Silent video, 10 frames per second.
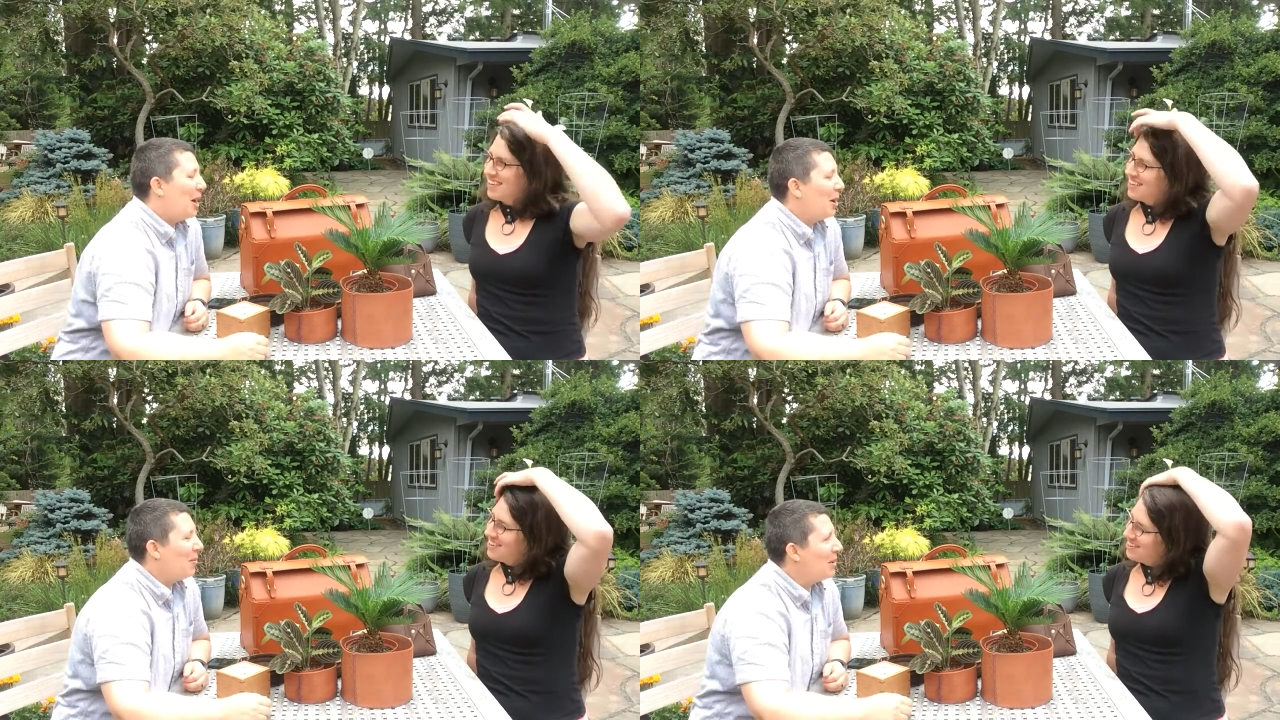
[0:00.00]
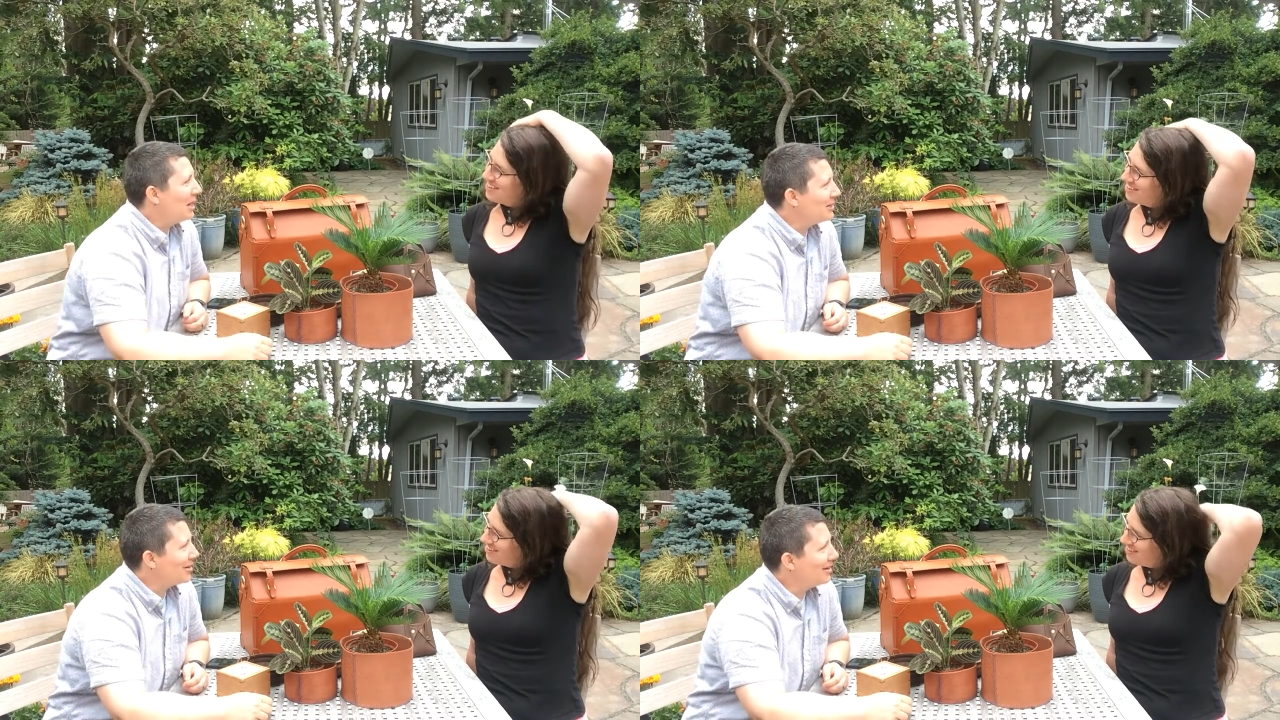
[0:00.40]

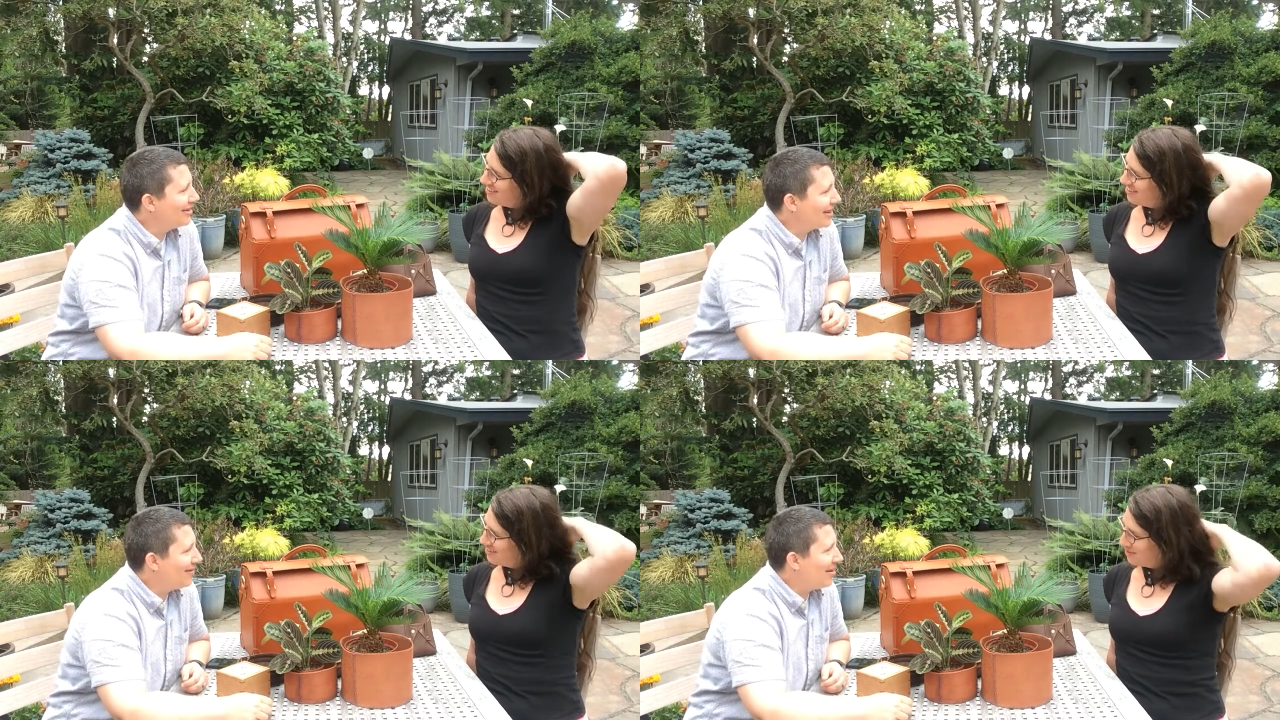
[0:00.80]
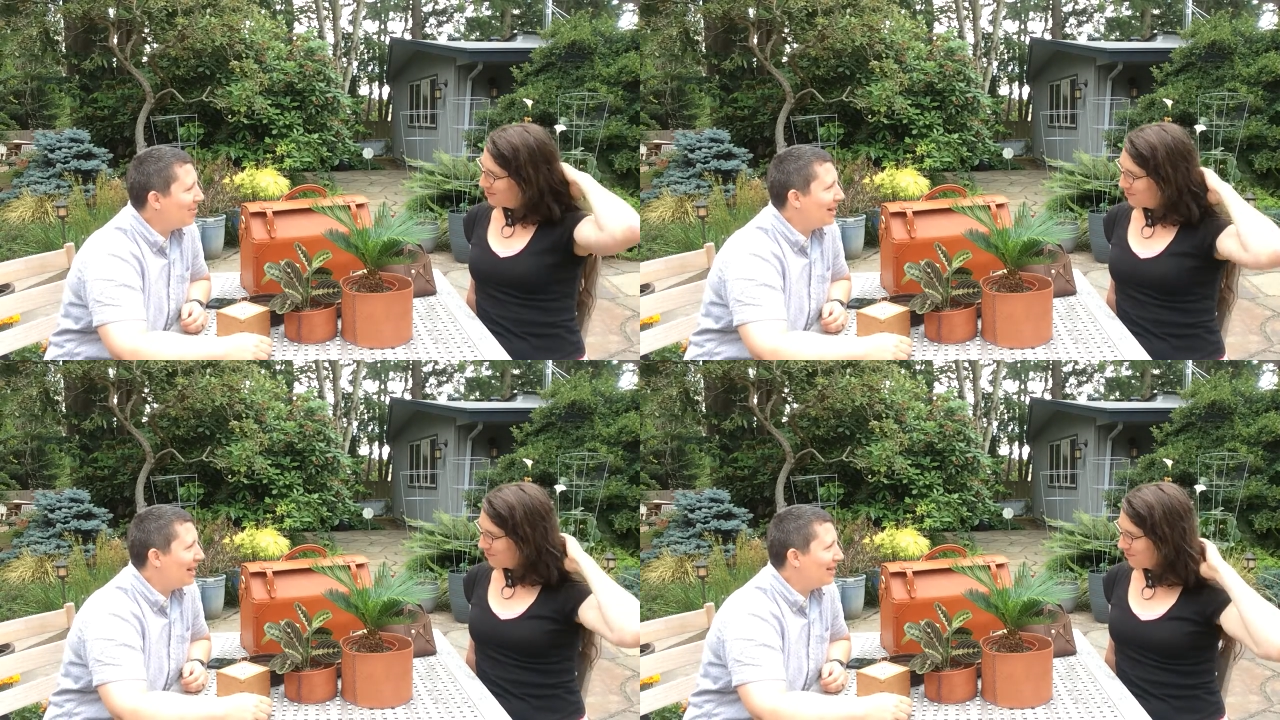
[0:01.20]
Speaker 1: Um, and I started looking
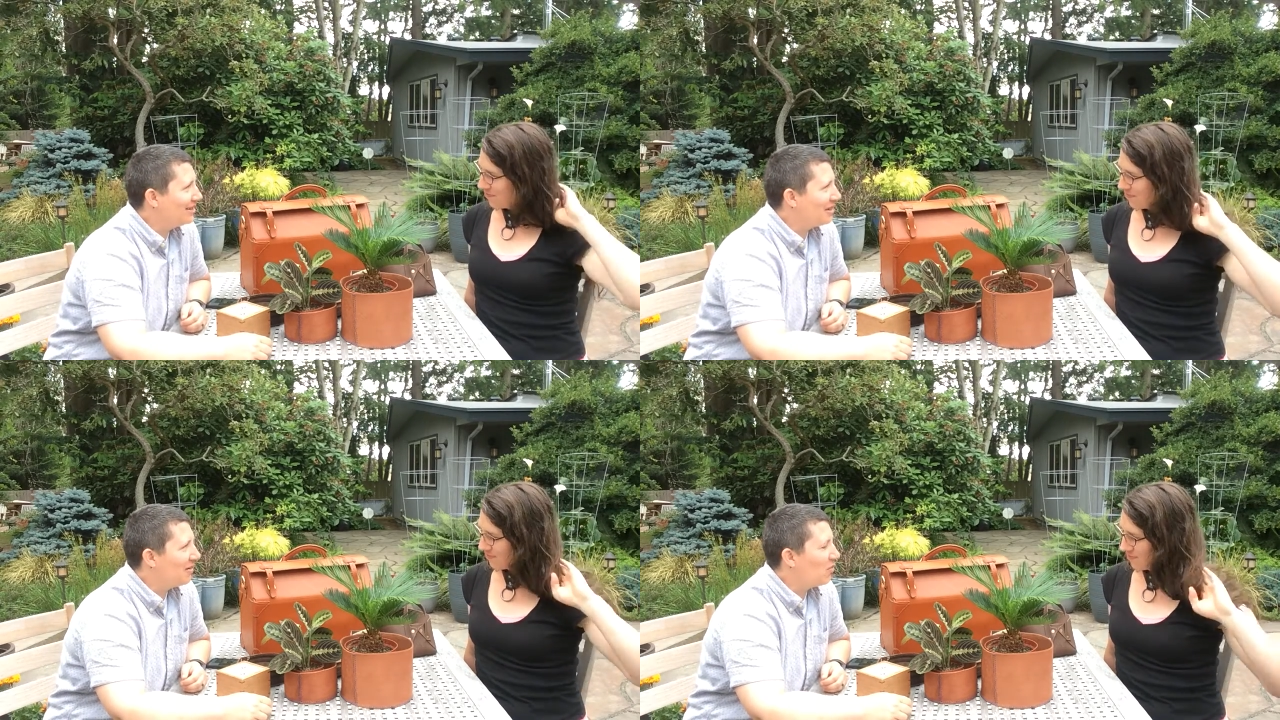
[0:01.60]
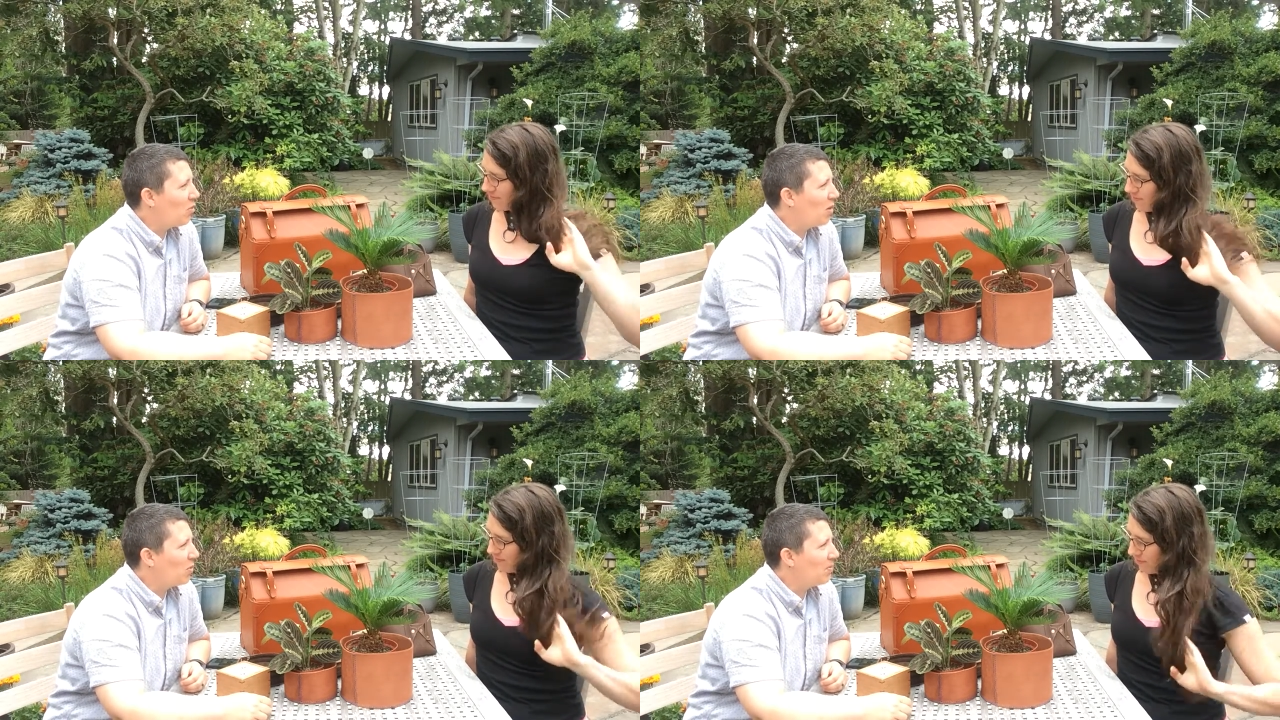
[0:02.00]
around my house
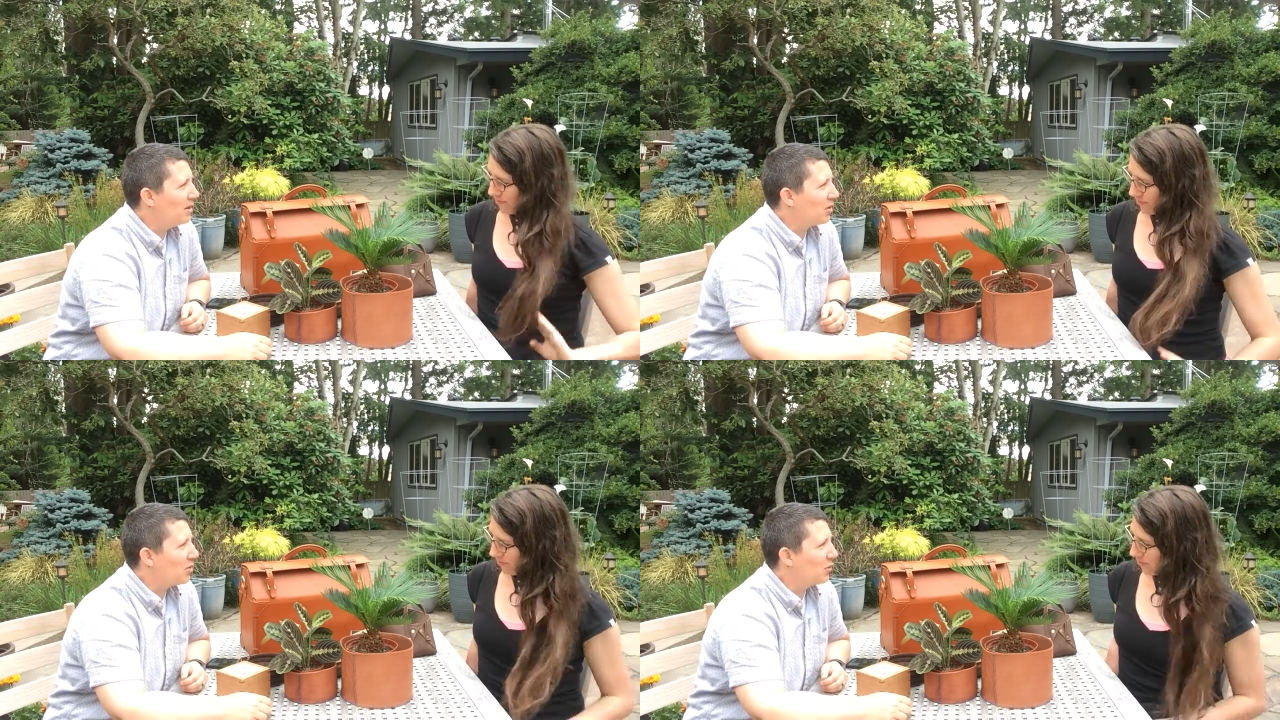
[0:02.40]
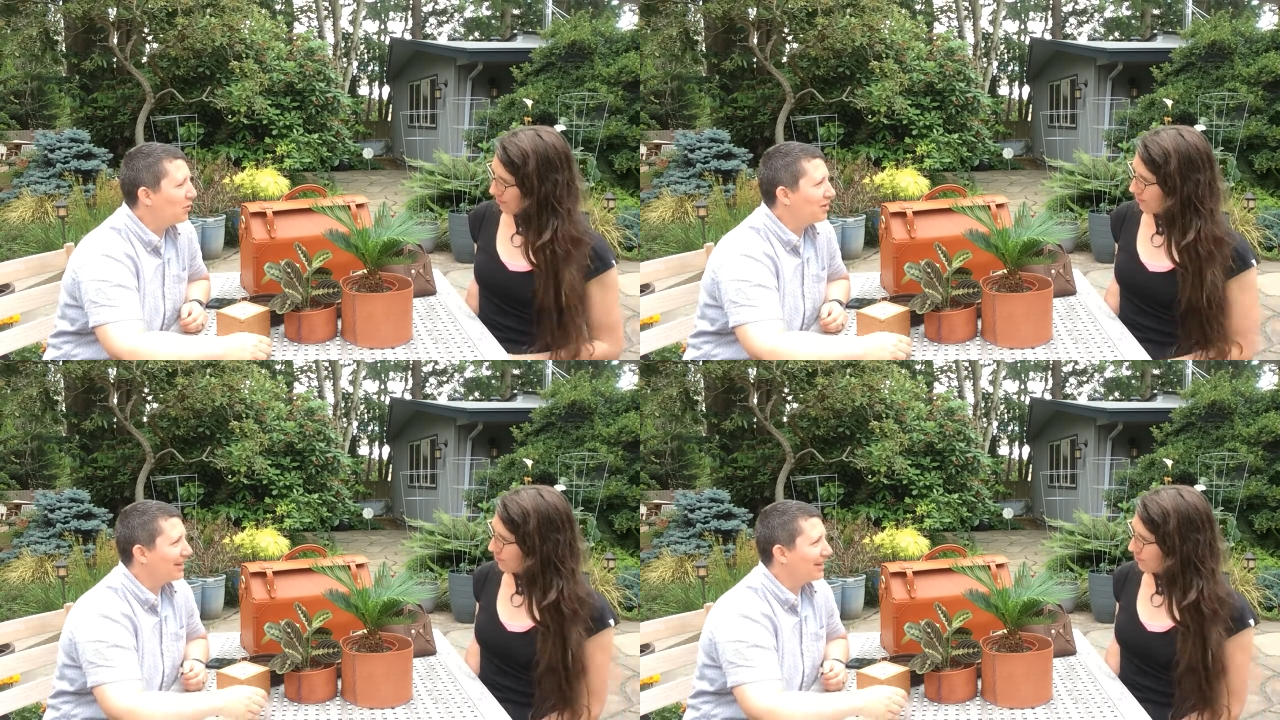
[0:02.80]
of what would be a cool